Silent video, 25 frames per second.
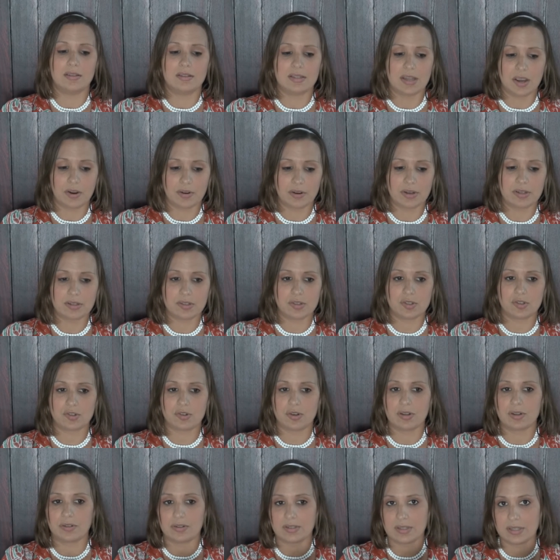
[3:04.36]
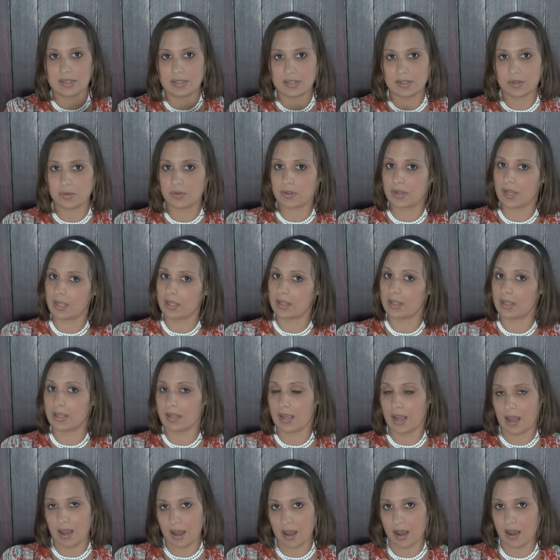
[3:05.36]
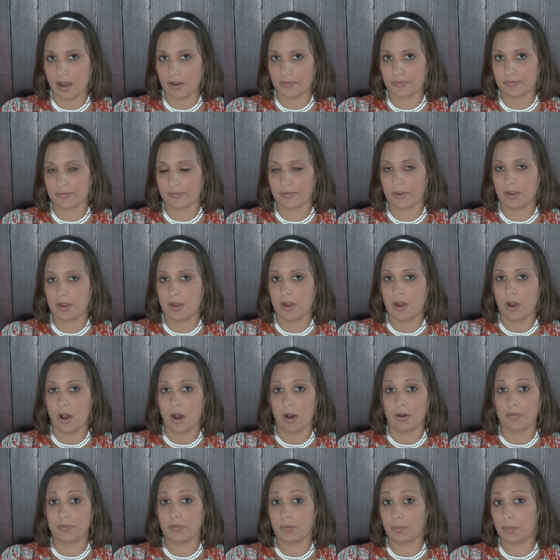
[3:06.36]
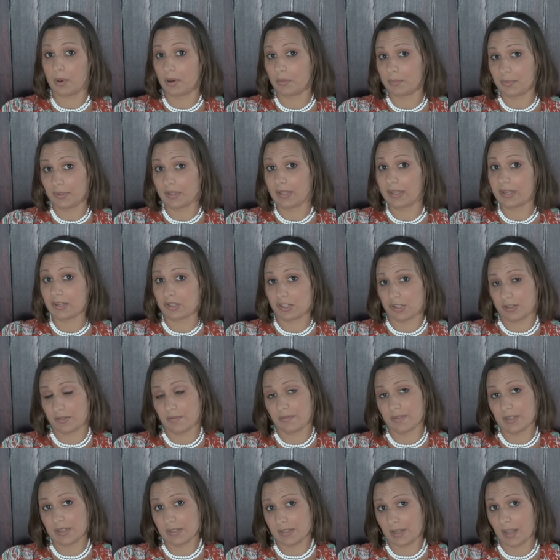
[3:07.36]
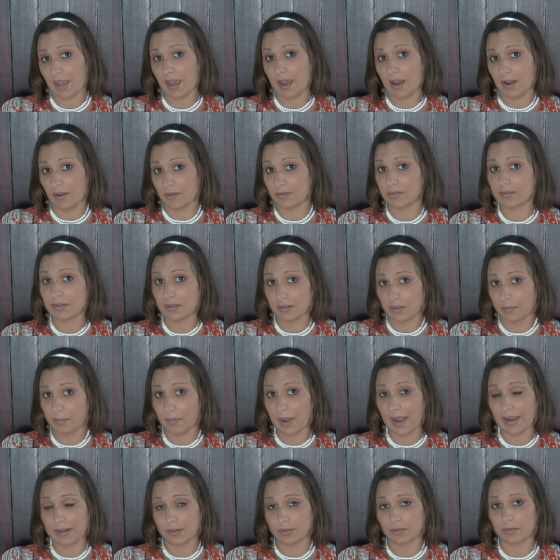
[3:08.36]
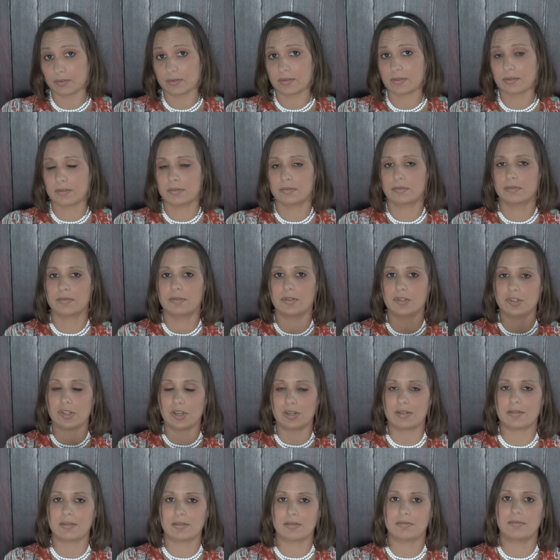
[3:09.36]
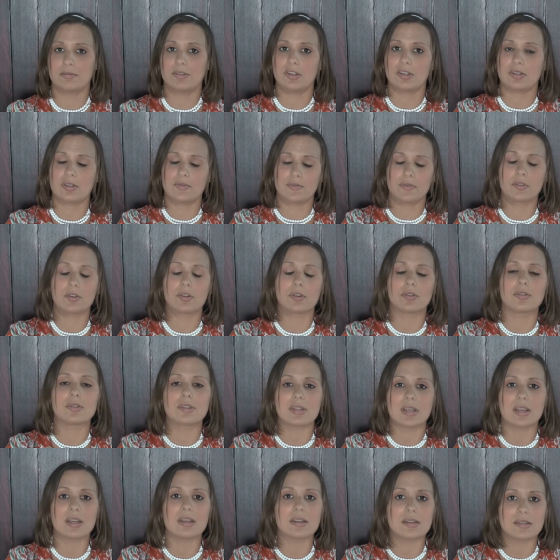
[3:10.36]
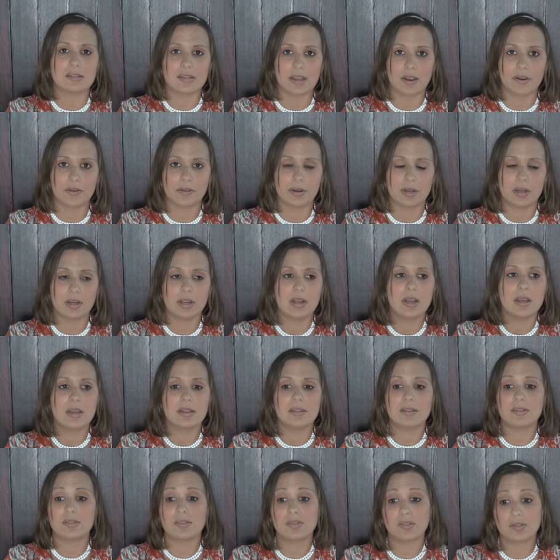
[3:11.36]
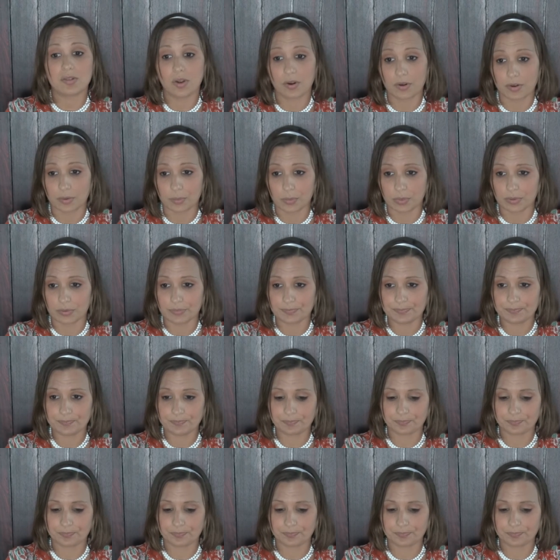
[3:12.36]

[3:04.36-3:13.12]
dairy industry, you're still killing half of the population of these cows, the males just, just for you to eat dairy. This is horrible.